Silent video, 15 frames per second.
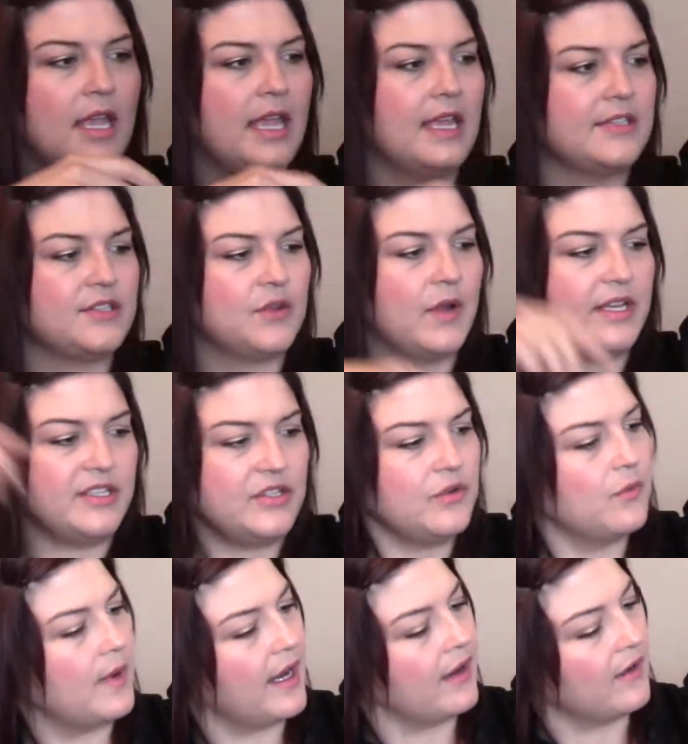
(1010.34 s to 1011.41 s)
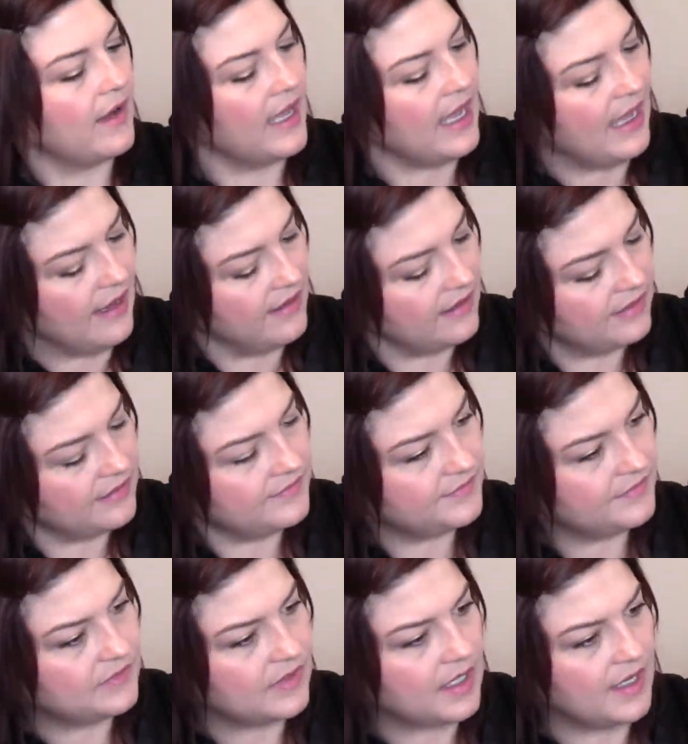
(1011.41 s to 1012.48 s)
so I do wear
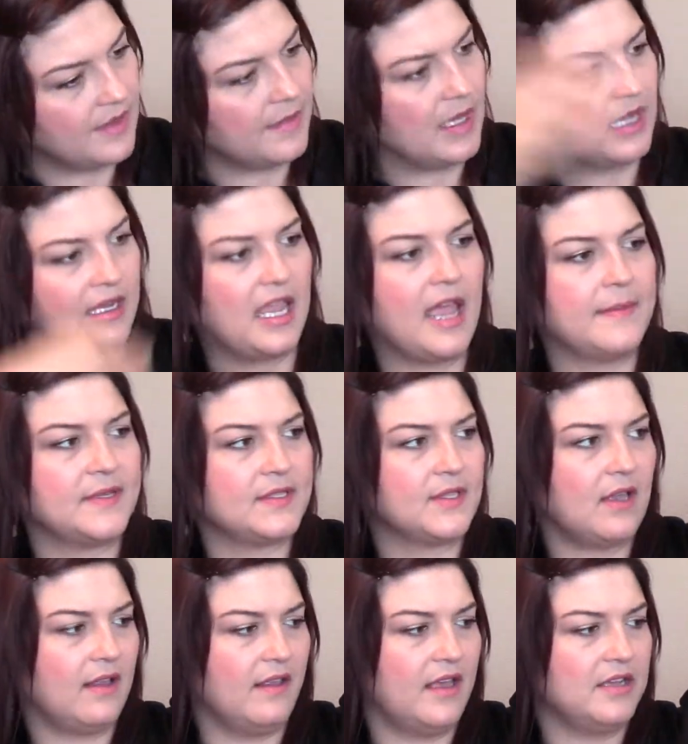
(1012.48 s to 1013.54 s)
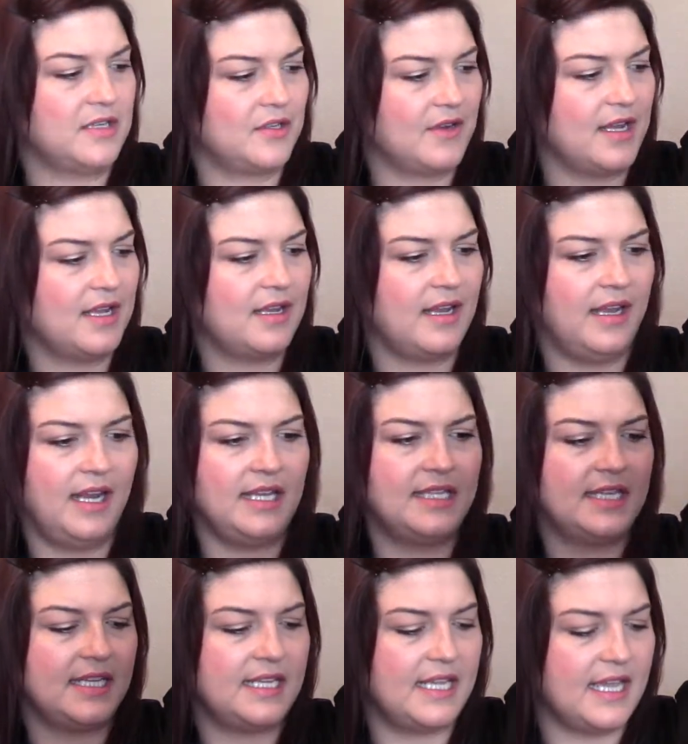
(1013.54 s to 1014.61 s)
a camisole under it, and I
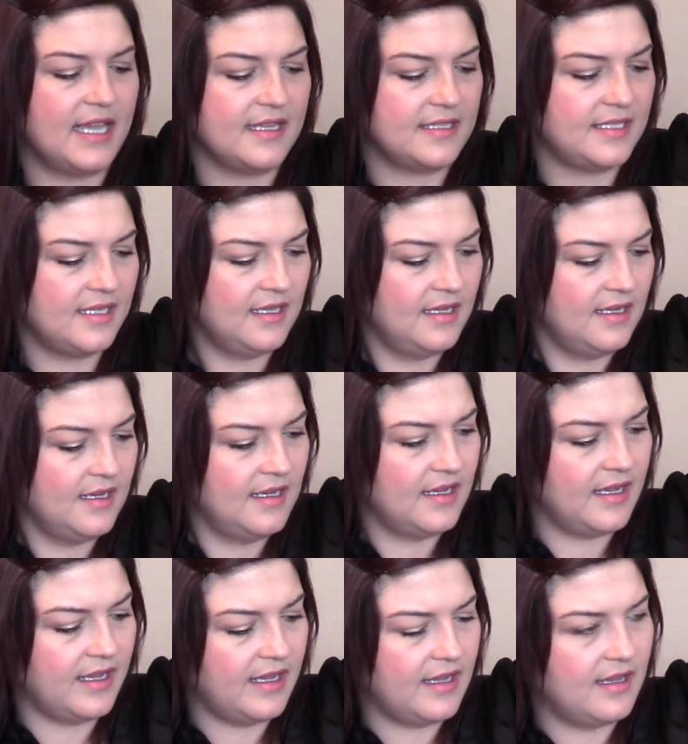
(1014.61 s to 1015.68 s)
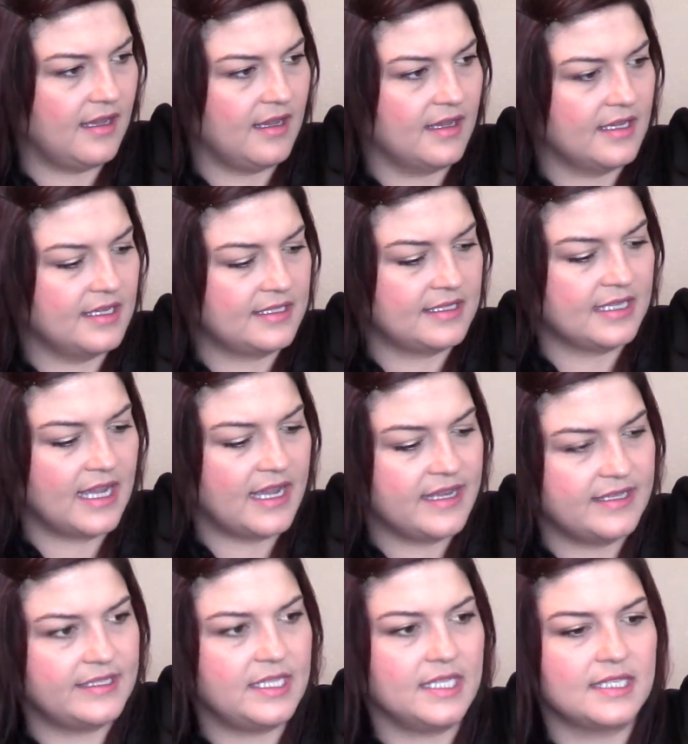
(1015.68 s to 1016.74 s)
did get a
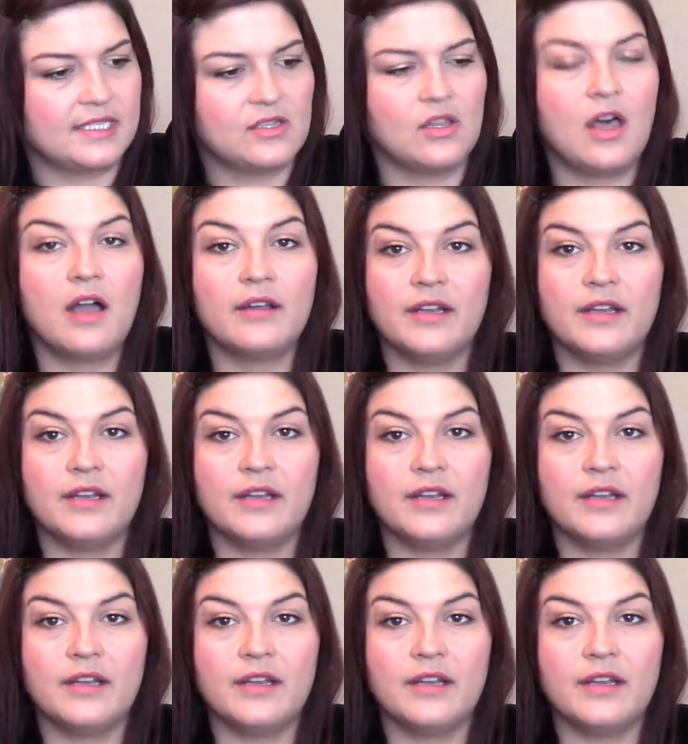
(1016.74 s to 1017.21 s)
size that's long